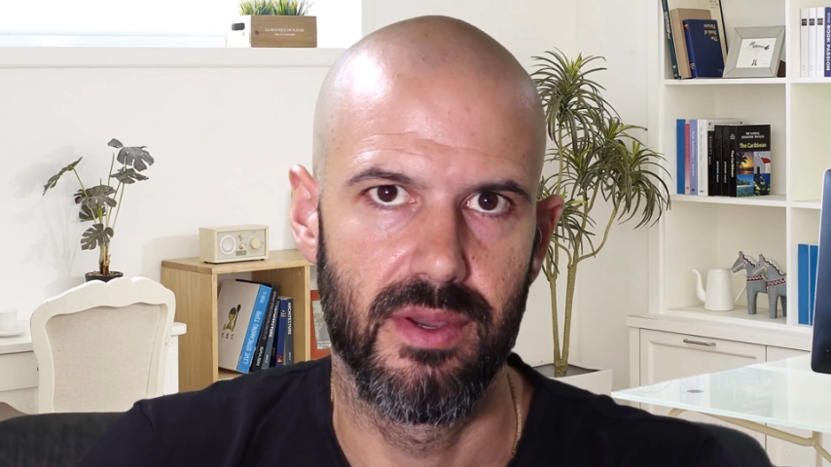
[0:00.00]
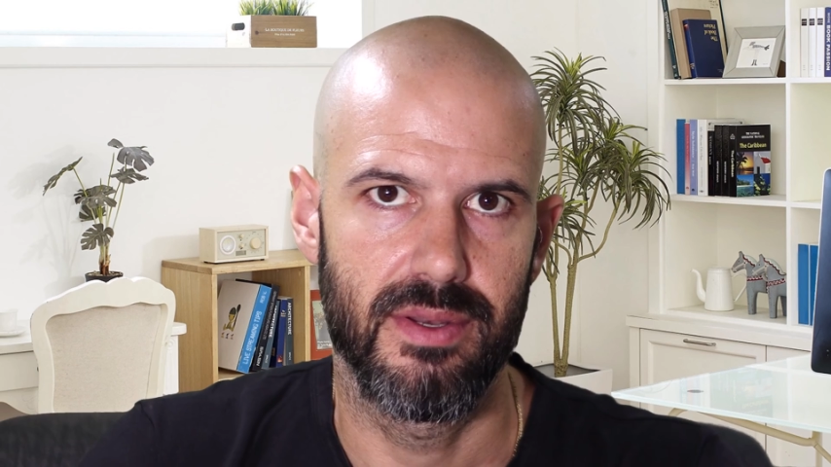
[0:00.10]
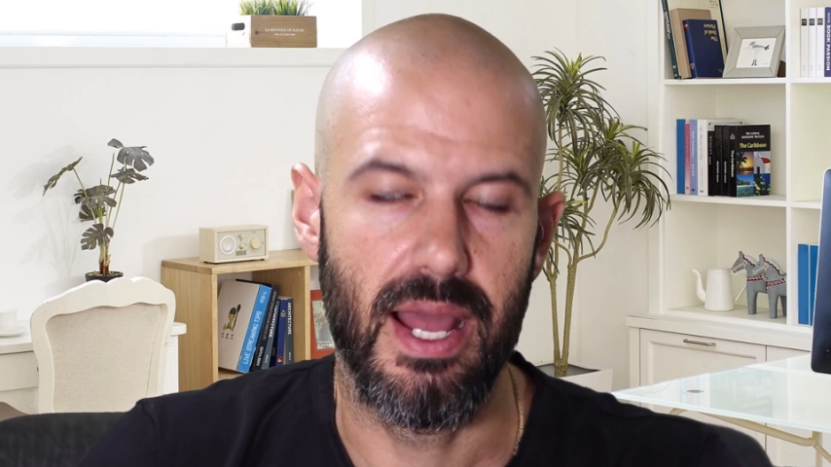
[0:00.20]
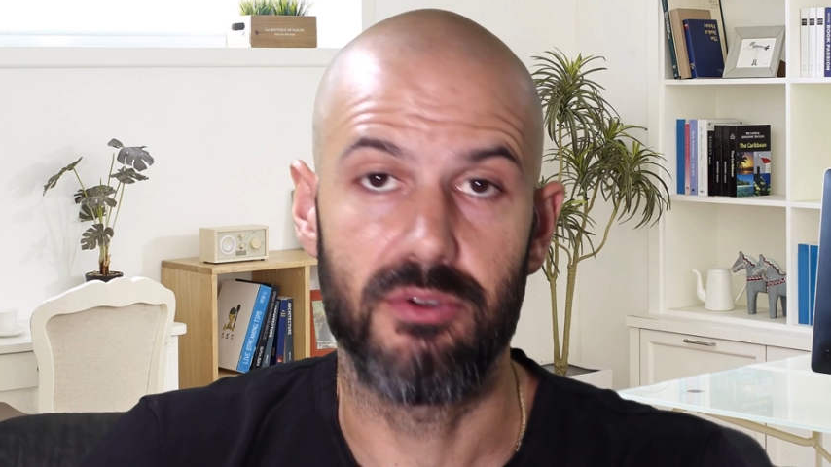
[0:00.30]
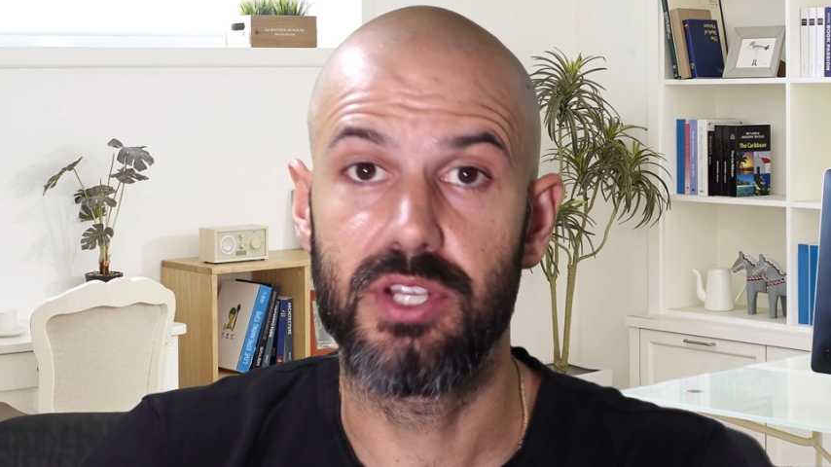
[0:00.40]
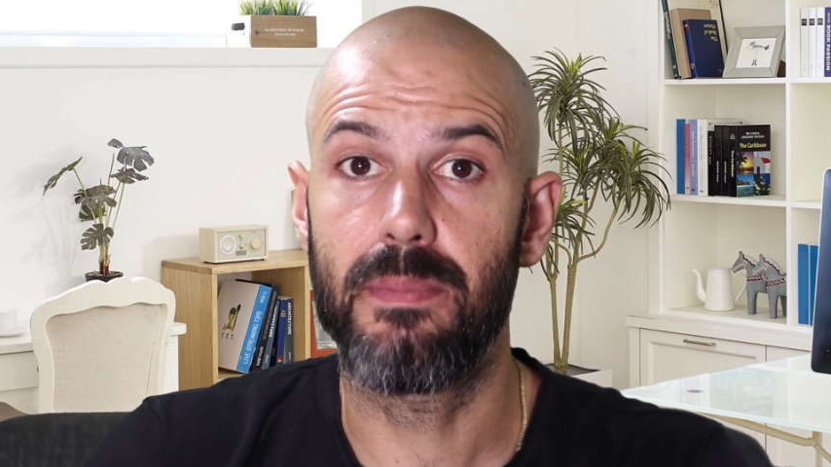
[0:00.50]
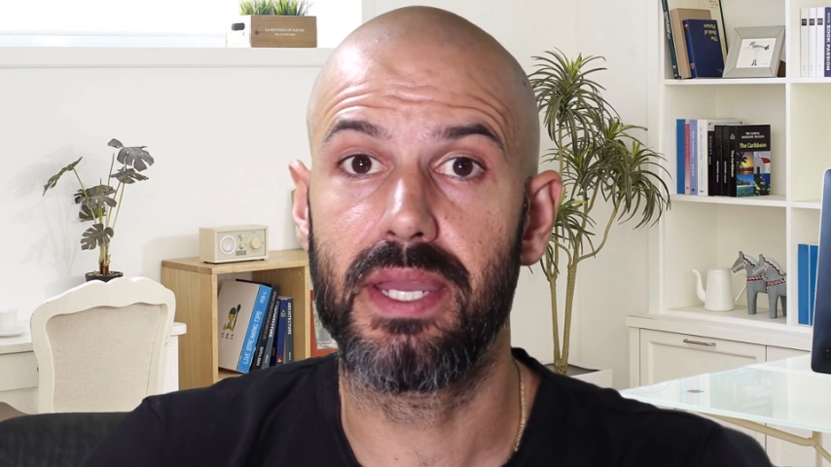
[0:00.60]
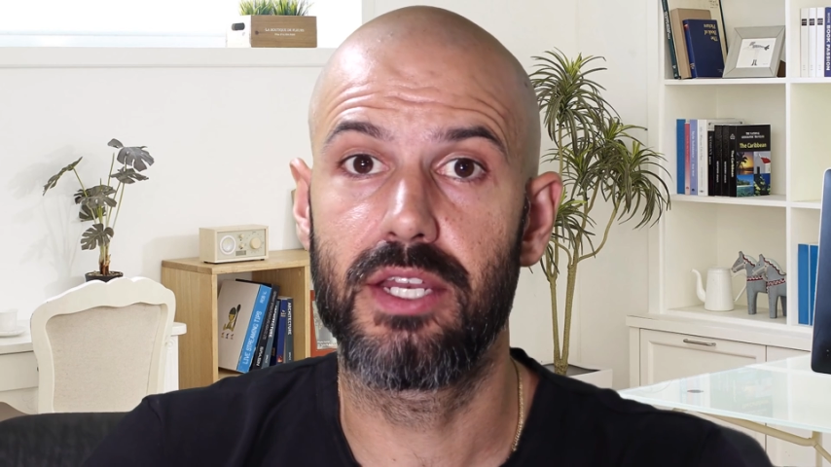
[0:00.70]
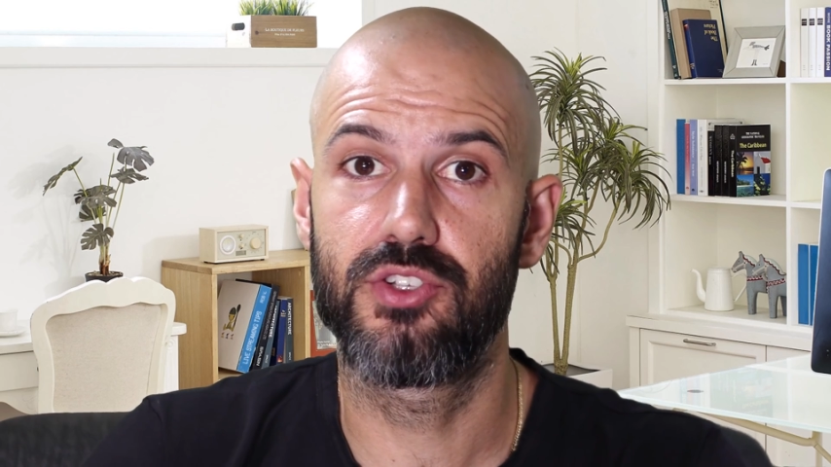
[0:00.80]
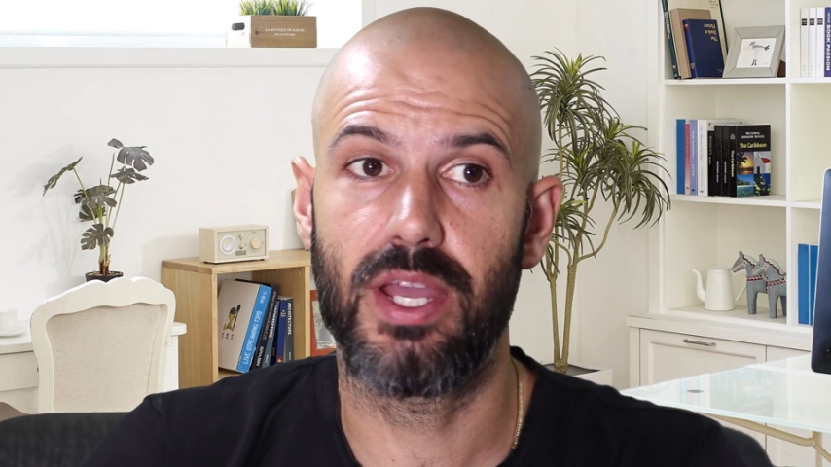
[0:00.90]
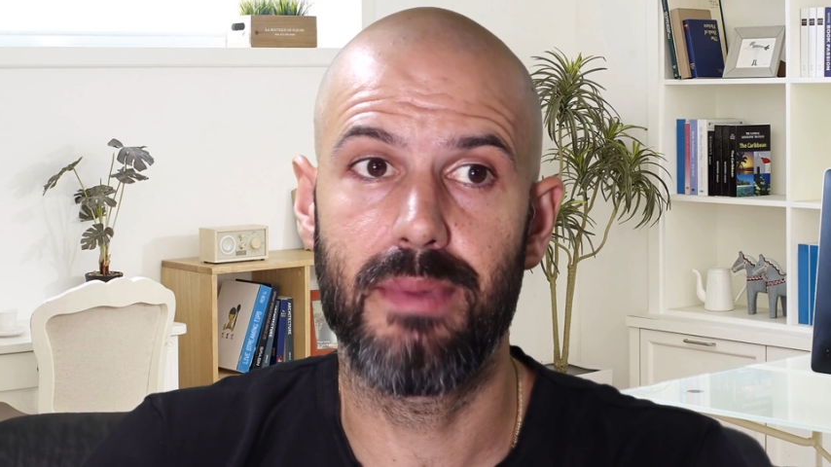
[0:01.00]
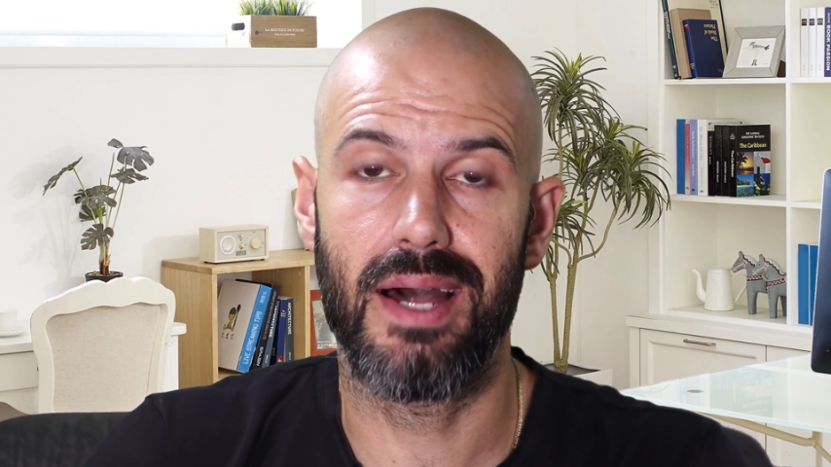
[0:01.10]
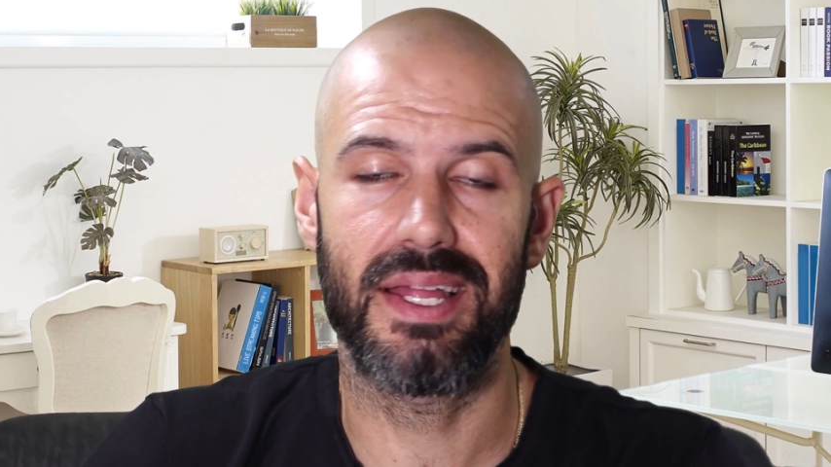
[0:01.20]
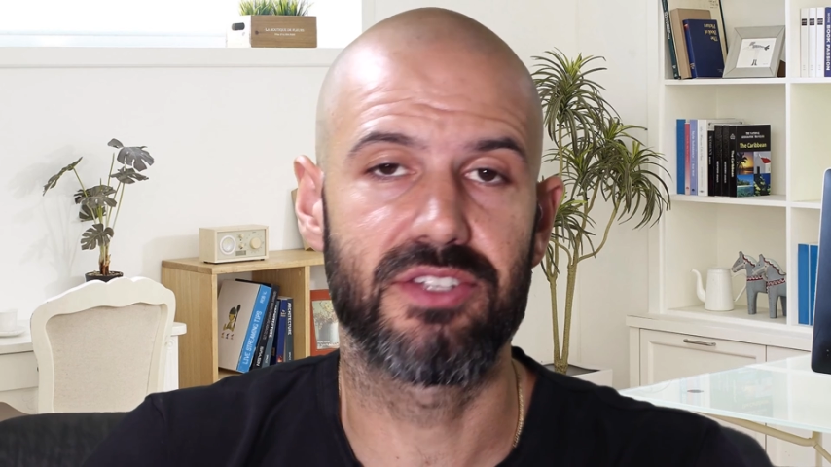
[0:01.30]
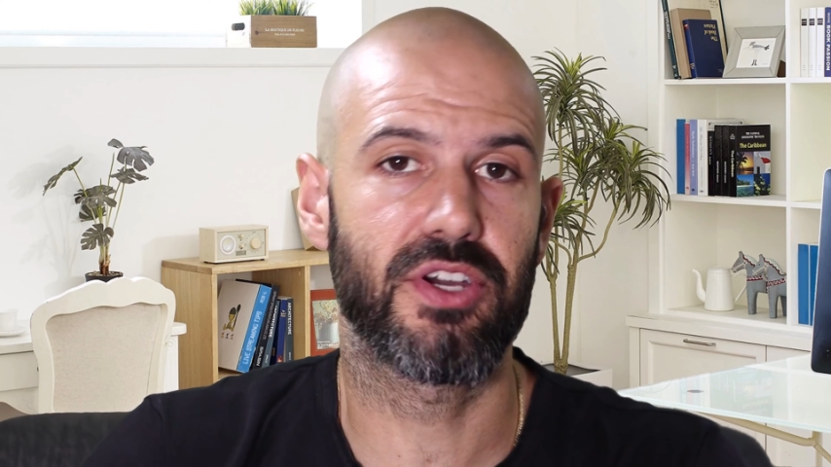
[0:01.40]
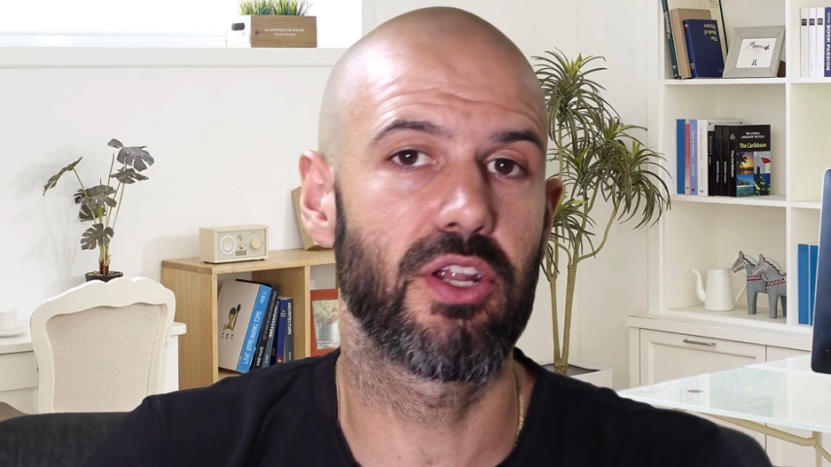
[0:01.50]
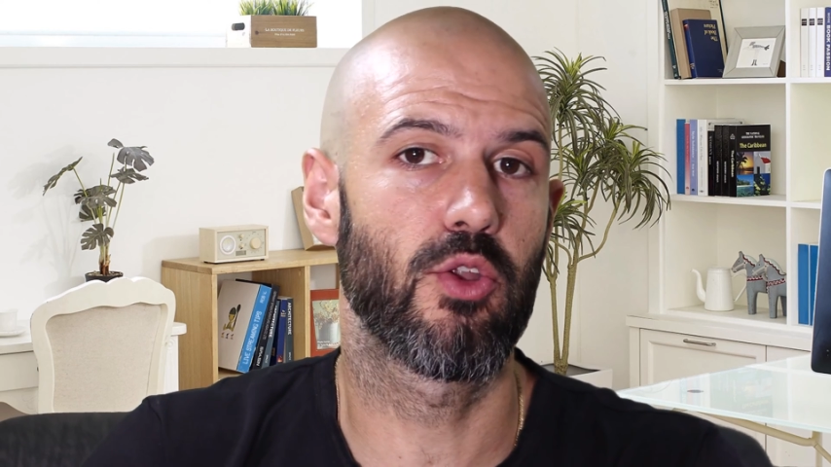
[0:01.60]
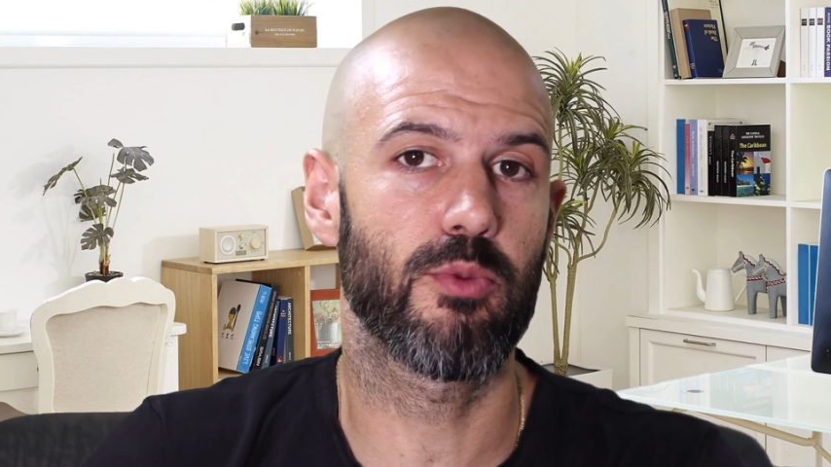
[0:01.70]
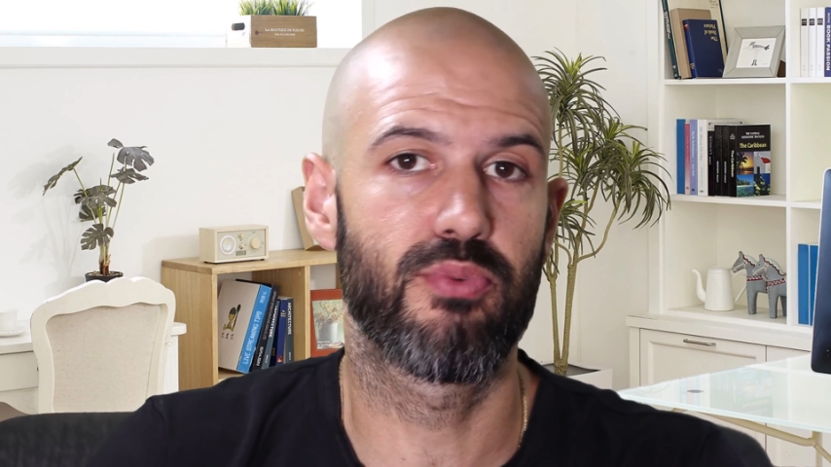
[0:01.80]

Now, jumping into Gmail, it's going to look